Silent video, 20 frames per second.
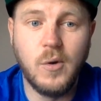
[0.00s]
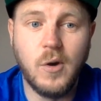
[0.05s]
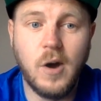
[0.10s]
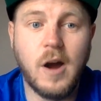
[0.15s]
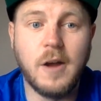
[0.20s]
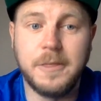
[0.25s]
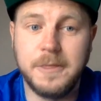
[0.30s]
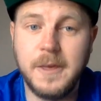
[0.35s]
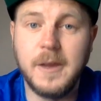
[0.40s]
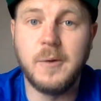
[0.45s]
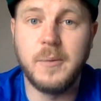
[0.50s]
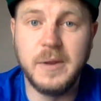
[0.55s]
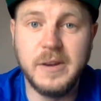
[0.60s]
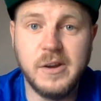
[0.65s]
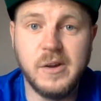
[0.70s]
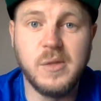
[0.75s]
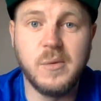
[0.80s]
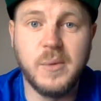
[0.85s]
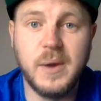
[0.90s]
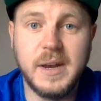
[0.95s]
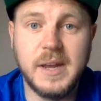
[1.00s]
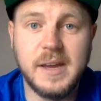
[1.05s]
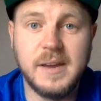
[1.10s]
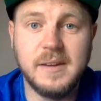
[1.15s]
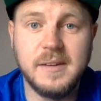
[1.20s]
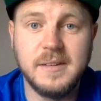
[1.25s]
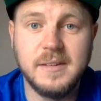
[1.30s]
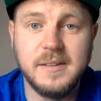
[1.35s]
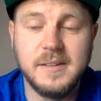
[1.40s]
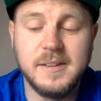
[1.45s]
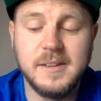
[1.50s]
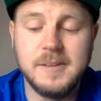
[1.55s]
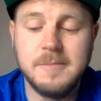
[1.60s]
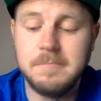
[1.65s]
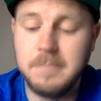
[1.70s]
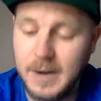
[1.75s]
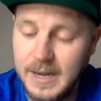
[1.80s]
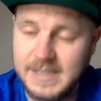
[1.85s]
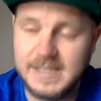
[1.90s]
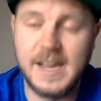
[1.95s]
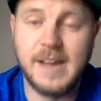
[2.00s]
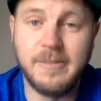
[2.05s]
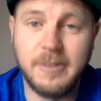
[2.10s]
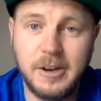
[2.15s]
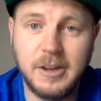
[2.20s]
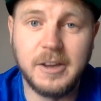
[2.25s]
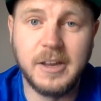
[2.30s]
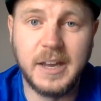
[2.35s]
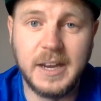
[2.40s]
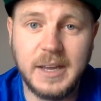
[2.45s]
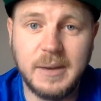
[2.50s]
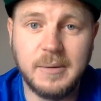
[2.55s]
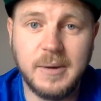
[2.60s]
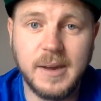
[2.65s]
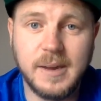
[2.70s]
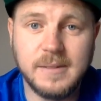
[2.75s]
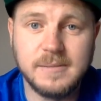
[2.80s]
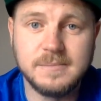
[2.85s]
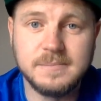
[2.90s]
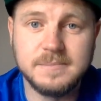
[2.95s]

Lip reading: I think we know the winner, but let's have a look anyway.